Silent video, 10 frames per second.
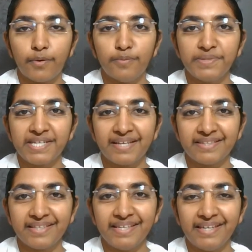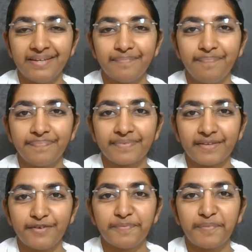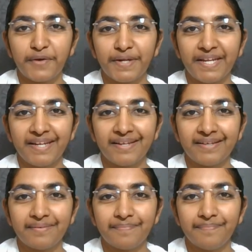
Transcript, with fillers: Om Shanti. Good morning.